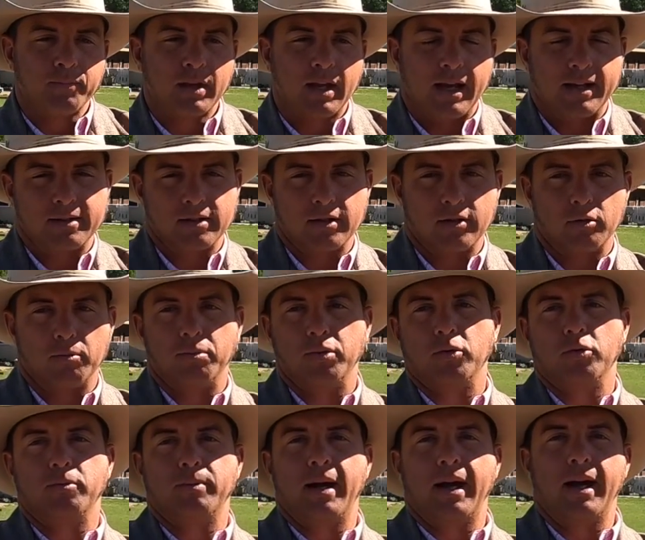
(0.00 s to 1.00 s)
has a little
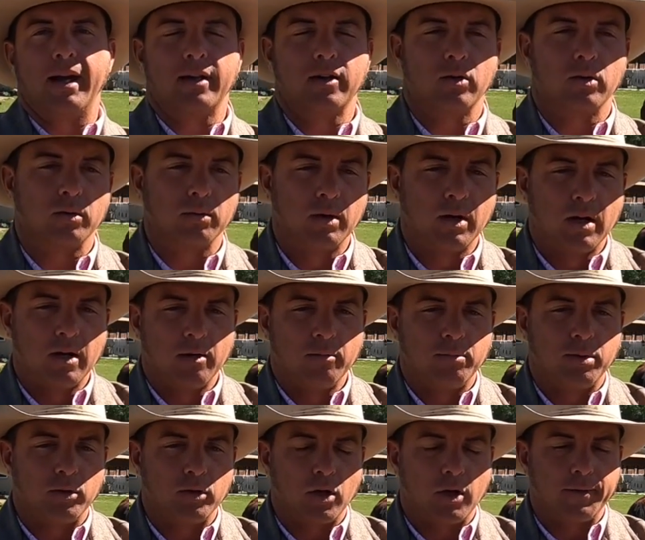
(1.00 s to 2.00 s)
pull back or
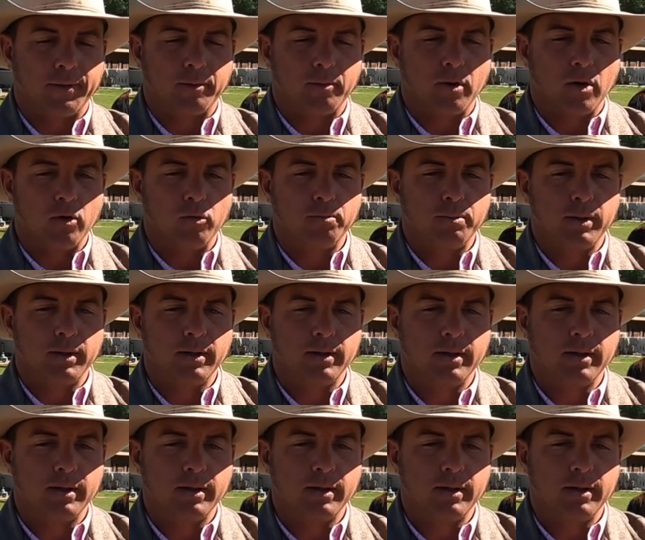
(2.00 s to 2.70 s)
pull on the rope,